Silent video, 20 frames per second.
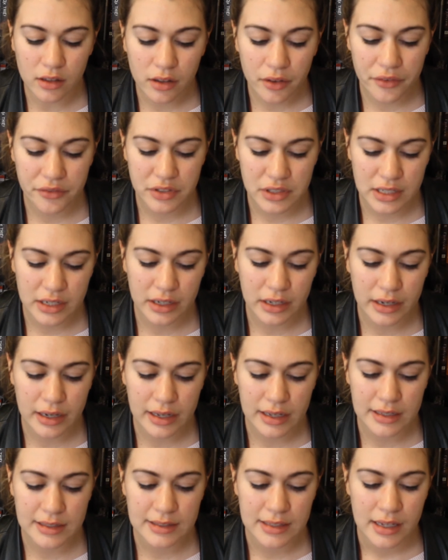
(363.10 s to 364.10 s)
Love
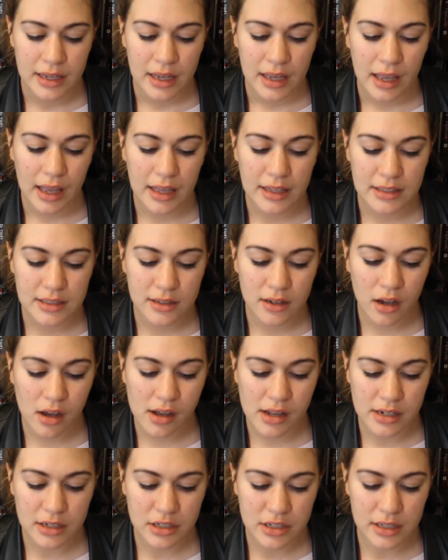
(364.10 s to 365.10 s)
series, it's
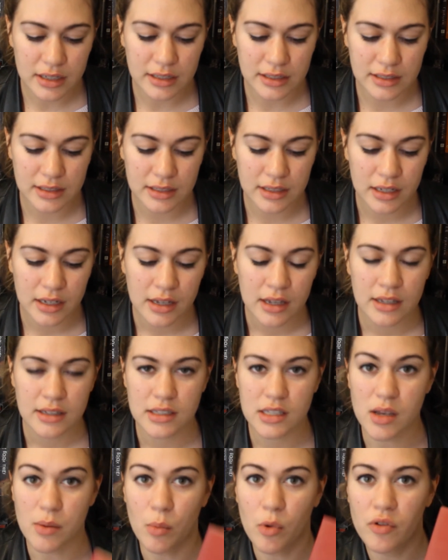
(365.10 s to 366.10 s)
not just
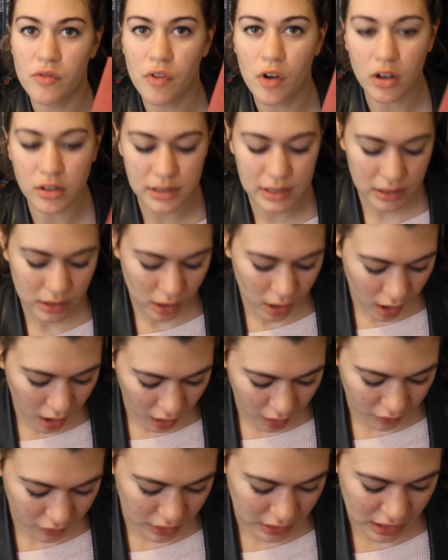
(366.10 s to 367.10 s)
someone falls in
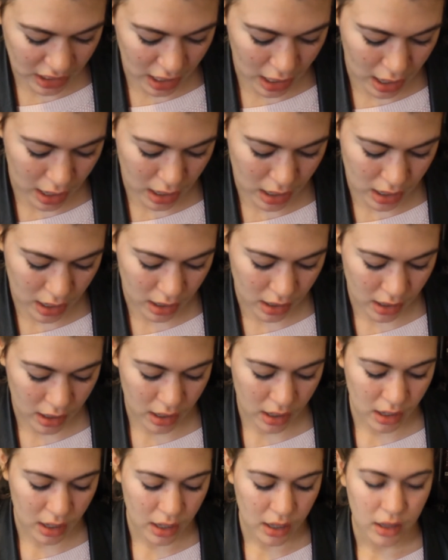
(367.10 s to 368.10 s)
love and then
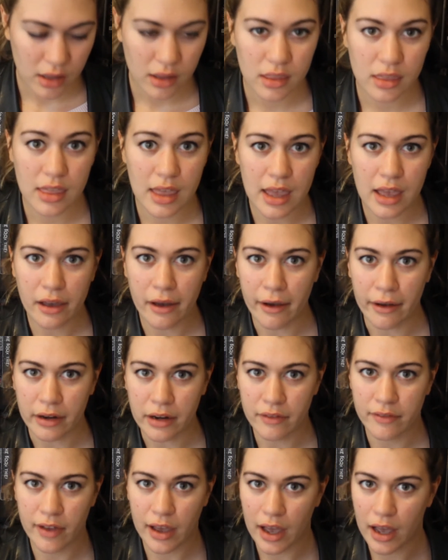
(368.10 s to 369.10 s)
they
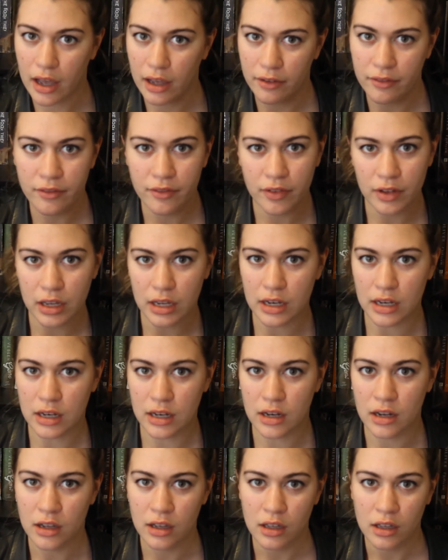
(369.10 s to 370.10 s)
kind of have
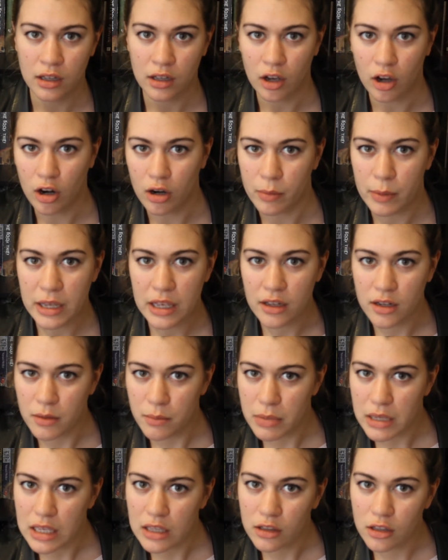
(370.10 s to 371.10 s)
are we gonna
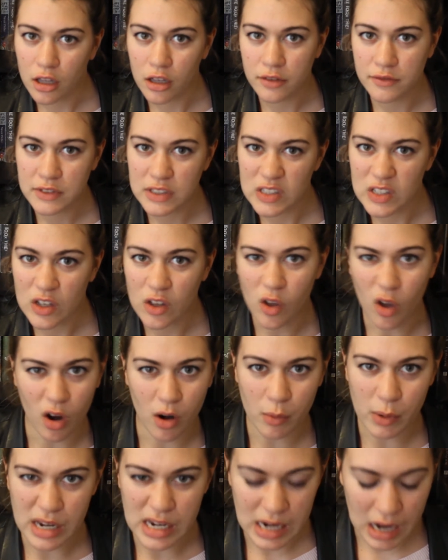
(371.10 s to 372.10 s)
be in love still?
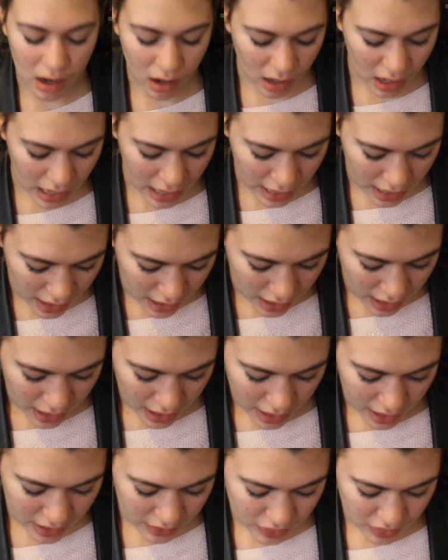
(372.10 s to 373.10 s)
Are we not?
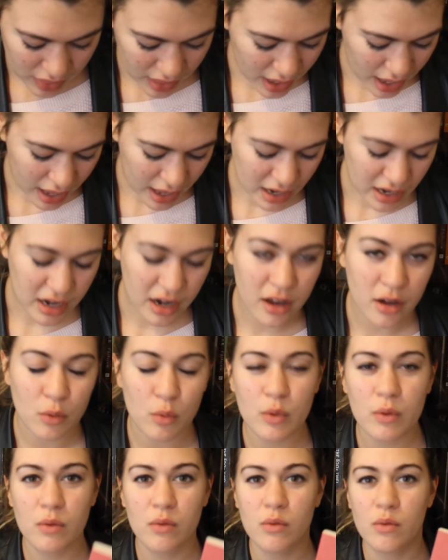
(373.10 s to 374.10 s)
And then
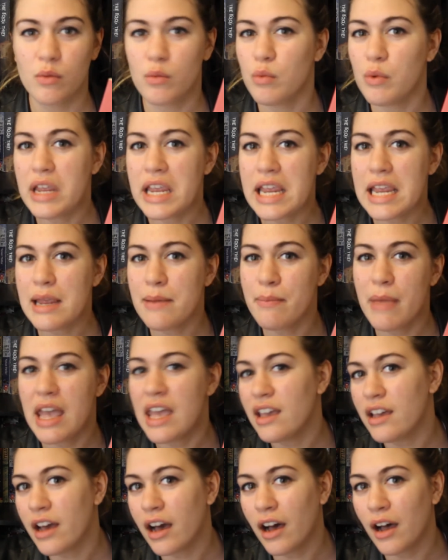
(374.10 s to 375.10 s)
we
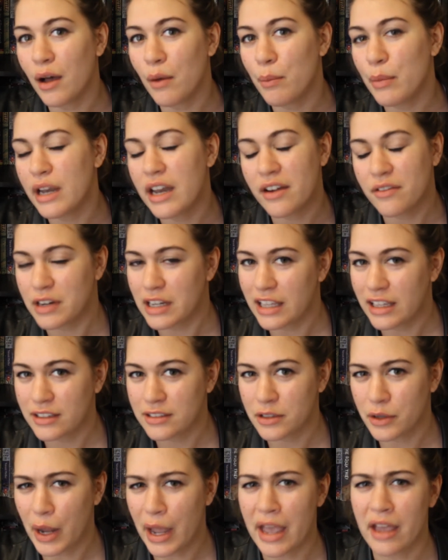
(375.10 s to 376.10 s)
make up and
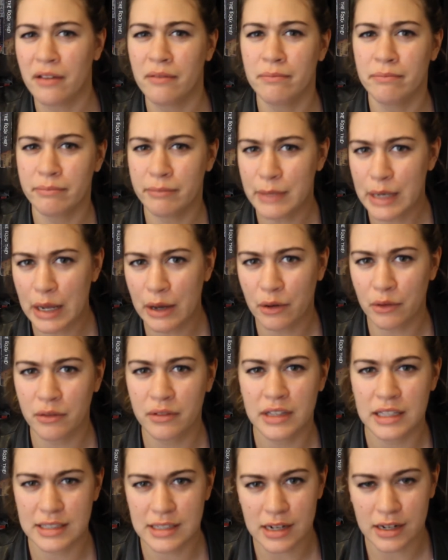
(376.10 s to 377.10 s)
everything's okay. No,
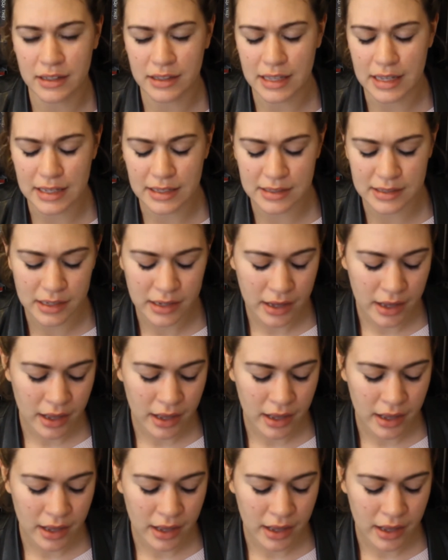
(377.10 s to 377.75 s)
that's not this.